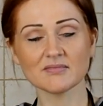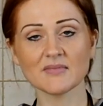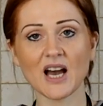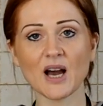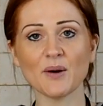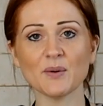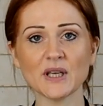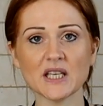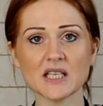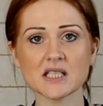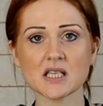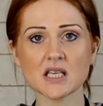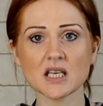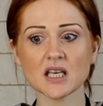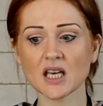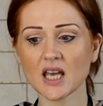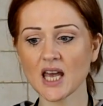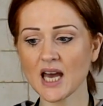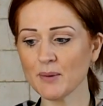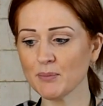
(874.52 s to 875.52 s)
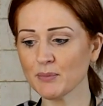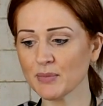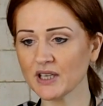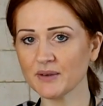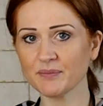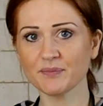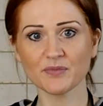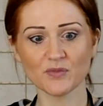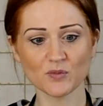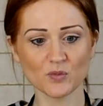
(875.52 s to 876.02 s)
how easy it can
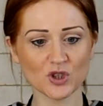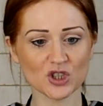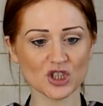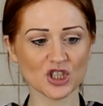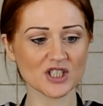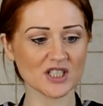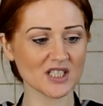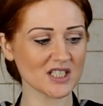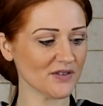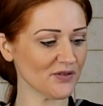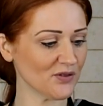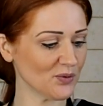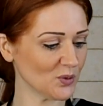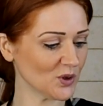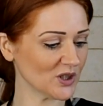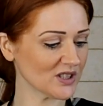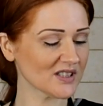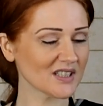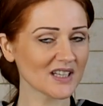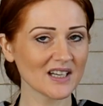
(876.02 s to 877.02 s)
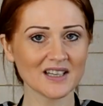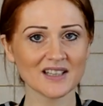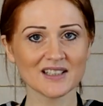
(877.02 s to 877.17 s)
be with just the different ones.